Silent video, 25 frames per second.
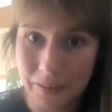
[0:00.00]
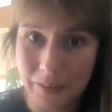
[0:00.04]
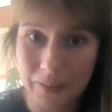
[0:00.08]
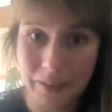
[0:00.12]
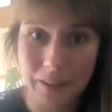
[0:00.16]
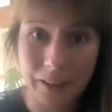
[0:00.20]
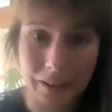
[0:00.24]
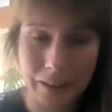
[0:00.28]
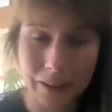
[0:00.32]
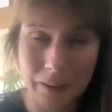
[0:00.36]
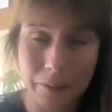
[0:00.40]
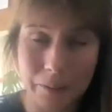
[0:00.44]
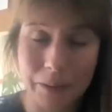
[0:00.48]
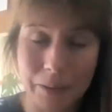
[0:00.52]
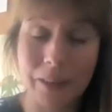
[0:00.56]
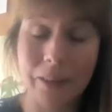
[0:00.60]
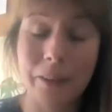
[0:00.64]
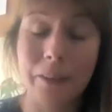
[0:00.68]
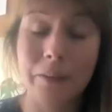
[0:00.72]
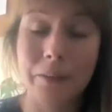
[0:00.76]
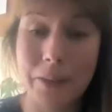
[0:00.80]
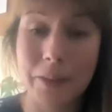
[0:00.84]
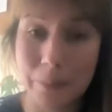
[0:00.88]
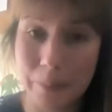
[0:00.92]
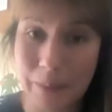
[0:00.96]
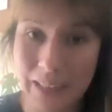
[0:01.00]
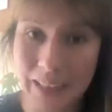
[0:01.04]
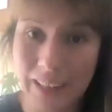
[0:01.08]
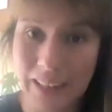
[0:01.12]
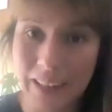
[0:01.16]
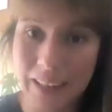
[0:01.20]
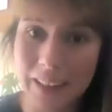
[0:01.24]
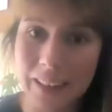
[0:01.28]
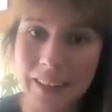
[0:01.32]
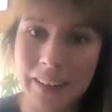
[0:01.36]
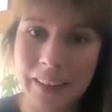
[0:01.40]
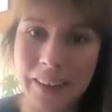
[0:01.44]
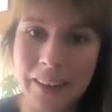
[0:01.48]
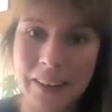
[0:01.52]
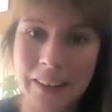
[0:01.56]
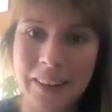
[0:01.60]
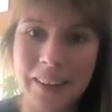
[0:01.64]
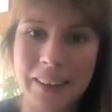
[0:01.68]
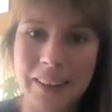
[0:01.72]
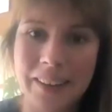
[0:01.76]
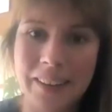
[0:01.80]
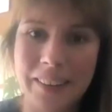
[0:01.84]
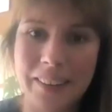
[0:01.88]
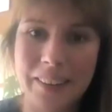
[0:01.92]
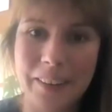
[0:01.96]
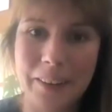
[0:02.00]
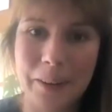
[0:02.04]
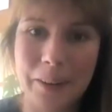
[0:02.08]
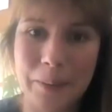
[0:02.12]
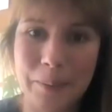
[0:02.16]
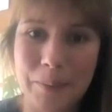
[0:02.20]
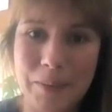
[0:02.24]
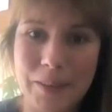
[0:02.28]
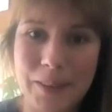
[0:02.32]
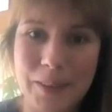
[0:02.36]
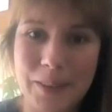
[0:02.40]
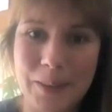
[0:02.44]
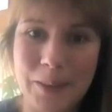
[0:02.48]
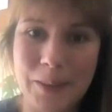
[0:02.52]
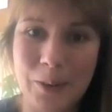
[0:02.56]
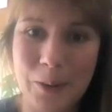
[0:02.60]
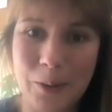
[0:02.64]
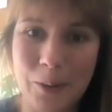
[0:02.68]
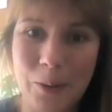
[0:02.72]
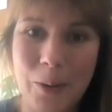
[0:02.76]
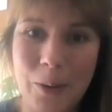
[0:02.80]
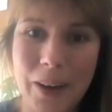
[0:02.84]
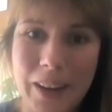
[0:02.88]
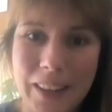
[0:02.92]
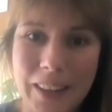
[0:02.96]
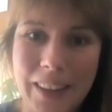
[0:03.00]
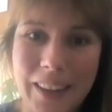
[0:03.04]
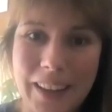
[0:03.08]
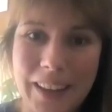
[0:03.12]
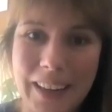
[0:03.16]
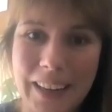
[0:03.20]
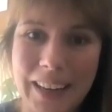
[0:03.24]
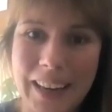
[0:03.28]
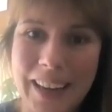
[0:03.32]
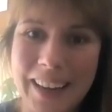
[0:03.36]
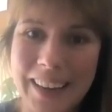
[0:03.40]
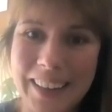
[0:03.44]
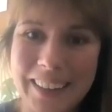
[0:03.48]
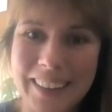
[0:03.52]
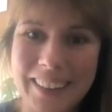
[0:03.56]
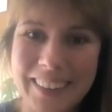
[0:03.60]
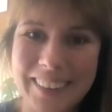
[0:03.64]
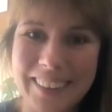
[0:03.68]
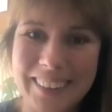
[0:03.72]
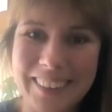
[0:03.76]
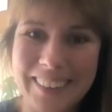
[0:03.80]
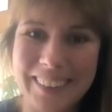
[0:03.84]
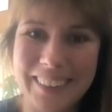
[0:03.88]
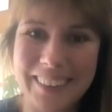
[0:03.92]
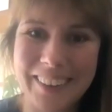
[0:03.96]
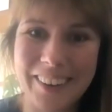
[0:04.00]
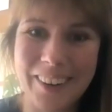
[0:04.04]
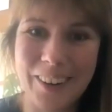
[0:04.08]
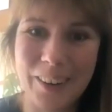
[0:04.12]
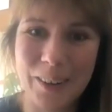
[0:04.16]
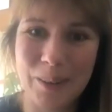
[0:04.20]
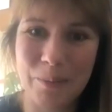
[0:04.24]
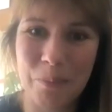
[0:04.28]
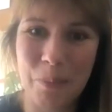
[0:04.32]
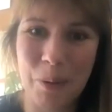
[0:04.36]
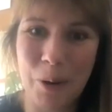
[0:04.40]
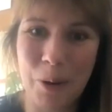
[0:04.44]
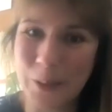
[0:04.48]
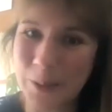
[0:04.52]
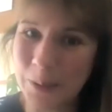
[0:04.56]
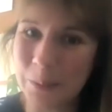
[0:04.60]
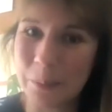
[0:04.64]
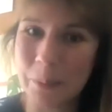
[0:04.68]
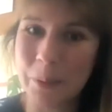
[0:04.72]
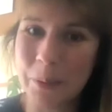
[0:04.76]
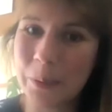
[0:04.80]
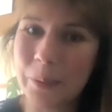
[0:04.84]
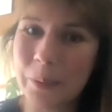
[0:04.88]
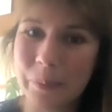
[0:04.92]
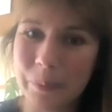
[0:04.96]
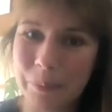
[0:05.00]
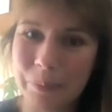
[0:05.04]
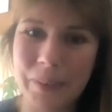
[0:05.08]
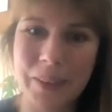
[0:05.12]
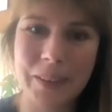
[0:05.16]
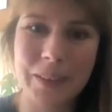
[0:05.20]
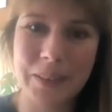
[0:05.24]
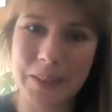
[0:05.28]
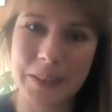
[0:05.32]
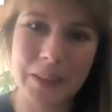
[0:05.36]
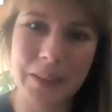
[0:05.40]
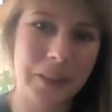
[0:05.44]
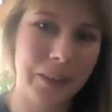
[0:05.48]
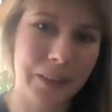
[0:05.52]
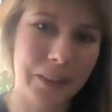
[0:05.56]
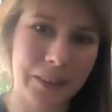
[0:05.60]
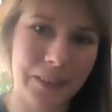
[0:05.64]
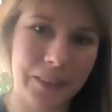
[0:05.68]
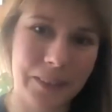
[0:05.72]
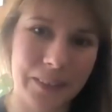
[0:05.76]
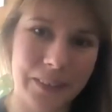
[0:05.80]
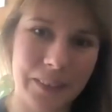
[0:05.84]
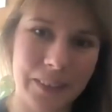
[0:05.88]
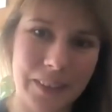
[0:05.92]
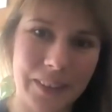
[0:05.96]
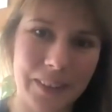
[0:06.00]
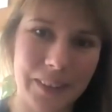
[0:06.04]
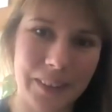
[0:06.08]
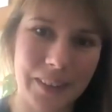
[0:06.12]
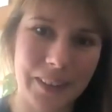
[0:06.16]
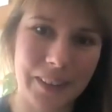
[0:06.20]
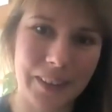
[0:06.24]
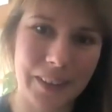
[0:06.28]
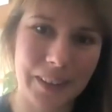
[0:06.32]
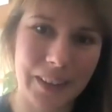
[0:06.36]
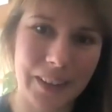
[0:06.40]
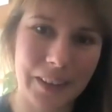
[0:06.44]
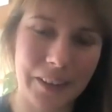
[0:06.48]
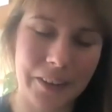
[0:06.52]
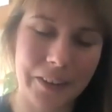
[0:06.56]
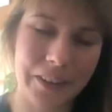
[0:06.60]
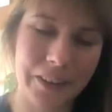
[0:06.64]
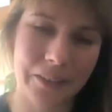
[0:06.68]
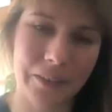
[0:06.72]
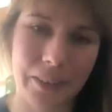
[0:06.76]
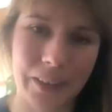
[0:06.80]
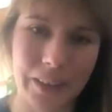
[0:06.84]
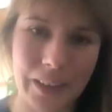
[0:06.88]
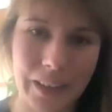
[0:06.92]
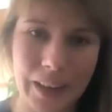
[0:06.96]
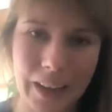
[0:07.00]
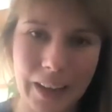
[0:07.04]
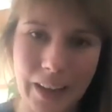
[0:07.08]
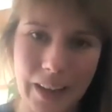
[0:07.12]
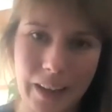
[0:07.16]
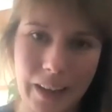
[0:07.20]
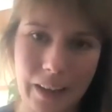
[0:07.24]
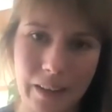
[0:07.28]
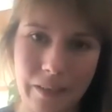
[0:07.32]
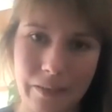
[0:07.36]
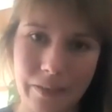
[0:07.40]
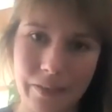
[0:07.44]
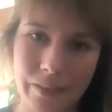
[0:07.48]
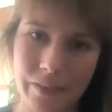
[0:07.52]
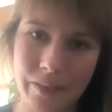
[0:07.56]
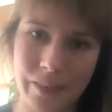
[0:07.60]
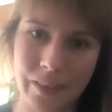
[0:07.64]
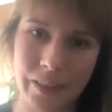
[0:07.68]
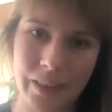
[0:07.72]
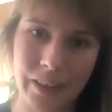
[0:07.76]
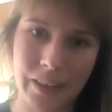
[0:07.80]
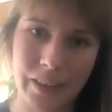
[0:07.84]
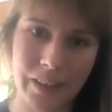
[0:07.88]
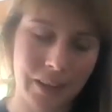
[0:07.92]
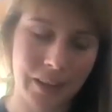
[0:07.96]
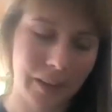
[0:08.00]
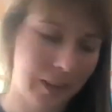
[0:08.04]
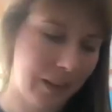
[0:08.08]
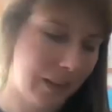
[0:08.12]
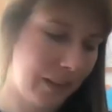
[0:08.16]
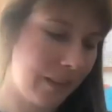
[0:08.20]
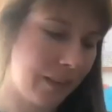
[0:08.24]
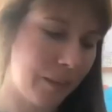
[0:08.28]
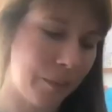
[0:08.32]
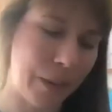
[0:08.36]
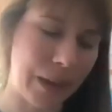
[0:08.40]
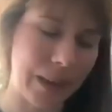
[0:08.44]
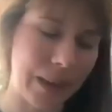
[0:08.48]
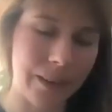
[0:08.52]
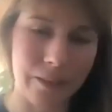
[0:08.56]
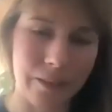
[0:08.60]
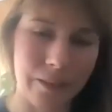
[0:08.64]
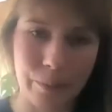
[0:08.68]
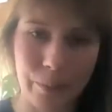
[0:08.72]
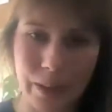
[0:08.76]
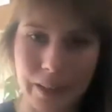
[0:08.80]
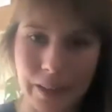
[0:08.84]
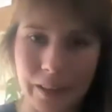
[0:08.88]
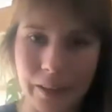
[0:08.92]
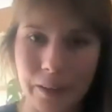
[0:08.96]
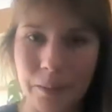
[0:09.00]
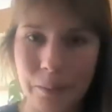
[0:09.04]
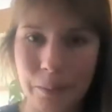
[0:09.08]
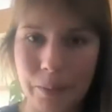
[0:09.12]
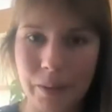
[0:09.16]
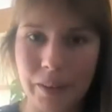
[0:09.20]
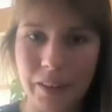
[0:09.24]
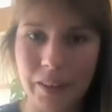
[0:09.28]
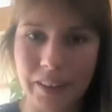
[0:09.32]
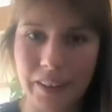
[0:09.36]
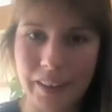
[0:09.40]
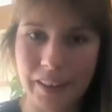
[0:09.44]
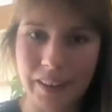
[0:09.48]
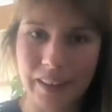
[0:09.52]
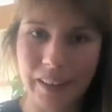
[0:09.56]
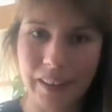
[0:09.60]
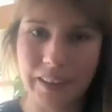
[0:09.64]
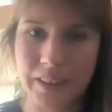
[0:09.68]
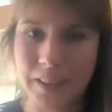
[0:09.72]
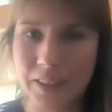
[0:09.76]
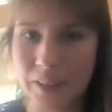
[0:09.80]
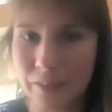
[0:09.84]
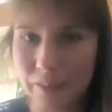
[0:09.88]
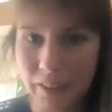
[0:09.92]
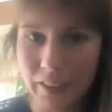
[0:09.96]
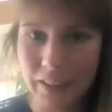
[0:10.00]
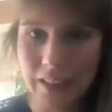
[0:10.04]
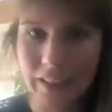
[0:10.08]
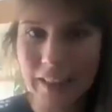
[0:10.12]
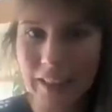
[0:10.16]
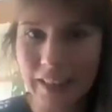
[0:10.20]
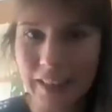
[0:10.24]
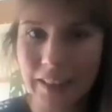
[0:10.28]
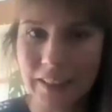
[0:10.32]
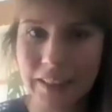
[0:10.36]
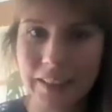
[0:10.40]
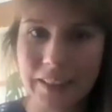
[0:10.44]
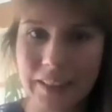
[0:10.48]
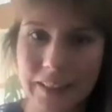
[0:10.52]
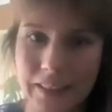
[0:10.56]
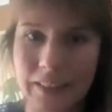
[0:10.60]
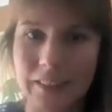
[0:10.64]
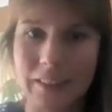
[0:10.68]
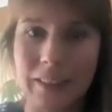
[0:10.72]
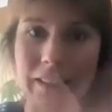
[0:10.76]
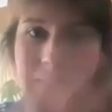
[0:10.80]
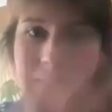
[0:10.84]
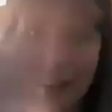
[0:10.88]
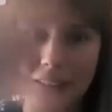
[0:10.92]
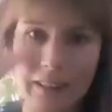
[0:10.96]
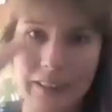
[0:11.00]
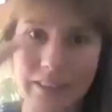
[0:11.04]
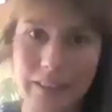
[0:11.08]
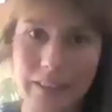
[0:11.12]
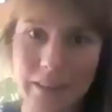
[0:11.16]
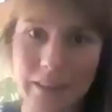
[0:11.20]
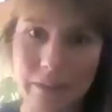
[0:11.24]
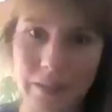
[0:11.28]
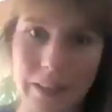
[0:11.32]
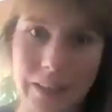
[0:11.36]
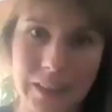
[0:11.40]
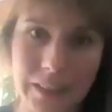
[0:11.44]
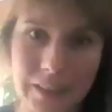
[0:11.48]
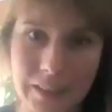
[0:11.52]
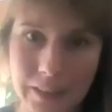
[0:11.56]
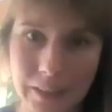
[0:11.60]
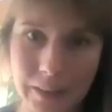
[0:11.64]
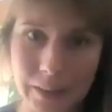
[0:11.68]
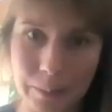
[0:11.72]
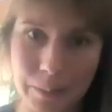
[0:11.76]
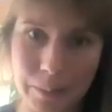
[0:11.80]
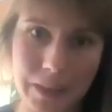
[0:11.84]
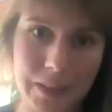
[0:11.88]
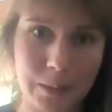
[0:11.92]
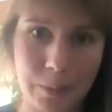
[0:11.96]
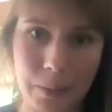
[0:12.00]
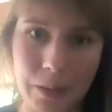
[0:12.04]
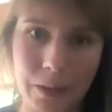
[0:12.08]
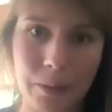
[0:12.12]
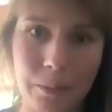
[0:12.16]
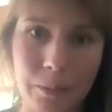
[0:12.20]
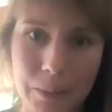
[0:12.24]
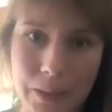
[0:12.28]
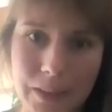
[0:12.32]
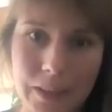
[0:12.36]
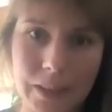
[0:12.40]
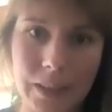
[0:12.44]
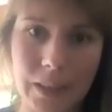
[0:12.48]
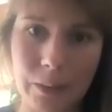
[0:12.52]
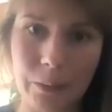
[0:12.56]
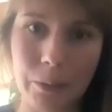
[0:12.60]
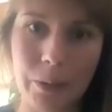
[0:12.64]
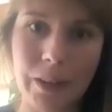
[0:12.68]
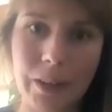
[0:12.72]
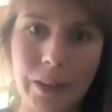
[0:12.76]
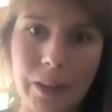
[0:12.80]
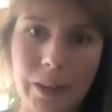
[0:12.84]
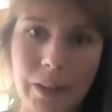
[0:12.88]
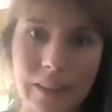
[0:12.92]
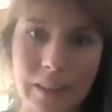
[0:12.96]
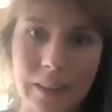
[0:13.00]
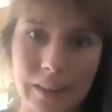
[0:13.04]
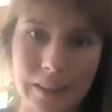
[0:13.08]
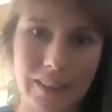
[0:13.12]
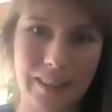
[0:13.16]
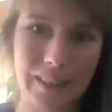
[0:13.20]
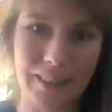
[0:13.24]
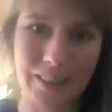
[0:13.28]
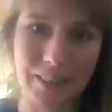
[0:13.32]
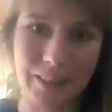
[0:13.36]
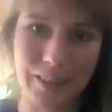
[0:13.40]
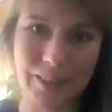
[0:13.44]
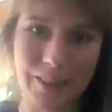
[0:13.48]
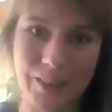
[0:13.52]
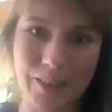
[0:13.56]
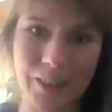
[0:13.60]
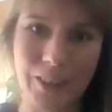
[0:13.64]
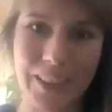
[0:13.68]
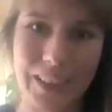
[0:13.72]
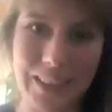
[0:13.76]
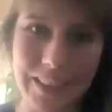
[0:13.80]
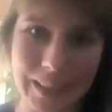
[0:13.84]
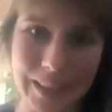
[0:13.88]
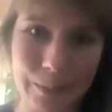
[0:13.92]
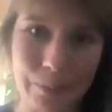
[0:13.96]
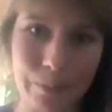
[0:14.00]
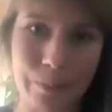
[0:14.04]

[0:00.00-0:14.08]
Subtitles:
I would love to make, that I'm just not quite there yet, that aren't possible. And so I kind of like have in the back of my notebook a list of ideas, and then a list of things that I'm experimenting with and trying to